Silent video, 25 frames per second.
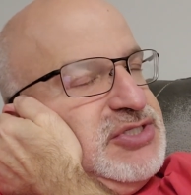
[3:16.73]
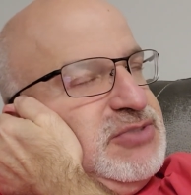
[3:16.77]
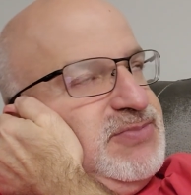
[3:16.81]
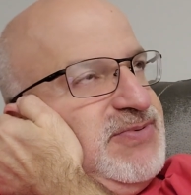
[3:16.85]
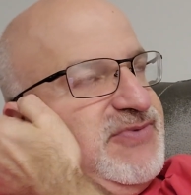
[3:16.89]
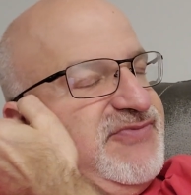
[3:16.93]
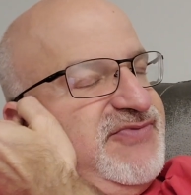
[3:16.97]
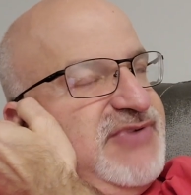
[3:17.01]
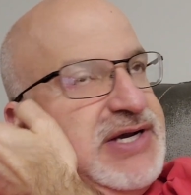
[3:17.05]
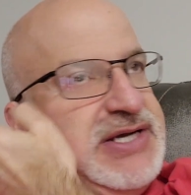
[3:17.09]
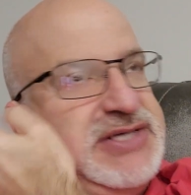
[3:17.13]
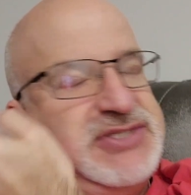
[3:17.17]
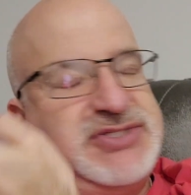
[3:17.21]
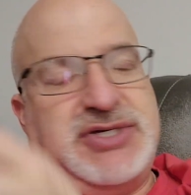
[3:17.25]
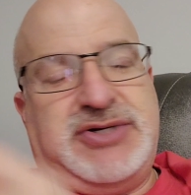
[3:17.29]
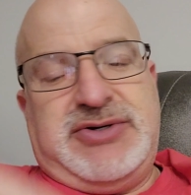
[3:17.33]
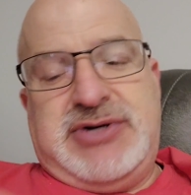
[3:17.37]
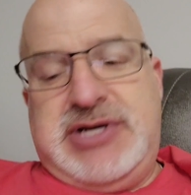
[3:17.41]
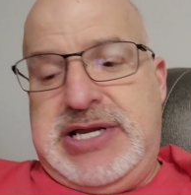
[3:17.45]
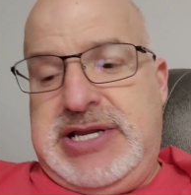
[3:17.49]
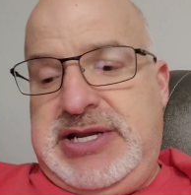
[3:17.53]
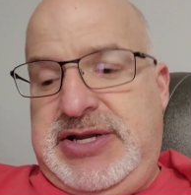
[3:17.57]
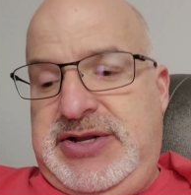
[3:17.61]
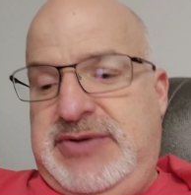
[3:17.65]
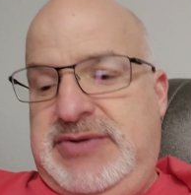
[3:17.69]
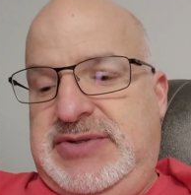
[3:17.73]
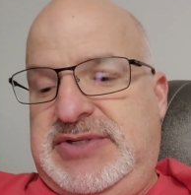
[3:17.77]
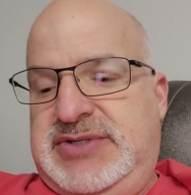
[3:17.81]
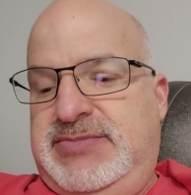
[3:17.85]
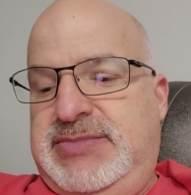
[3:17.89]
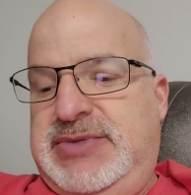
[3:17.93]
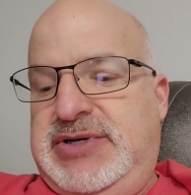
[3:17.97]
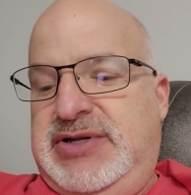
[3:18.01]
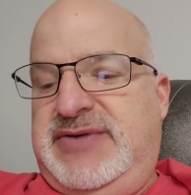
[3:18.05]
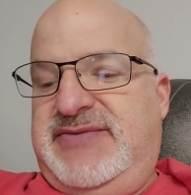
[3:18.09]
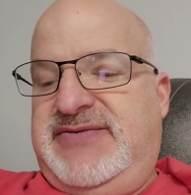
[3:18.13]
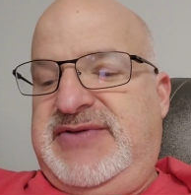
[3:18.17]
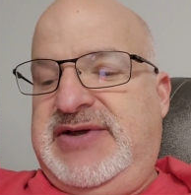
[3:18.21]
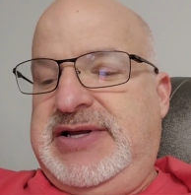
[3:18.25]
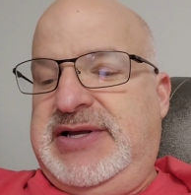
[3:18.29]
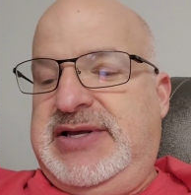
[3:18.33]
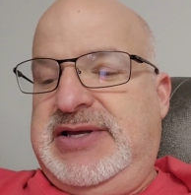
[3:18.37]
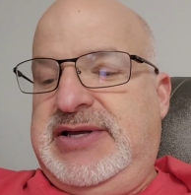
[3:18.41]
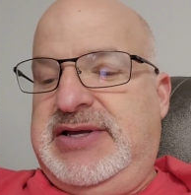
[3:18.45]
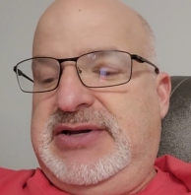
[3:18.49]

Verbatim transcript: Supervisor, and he was in the middle of like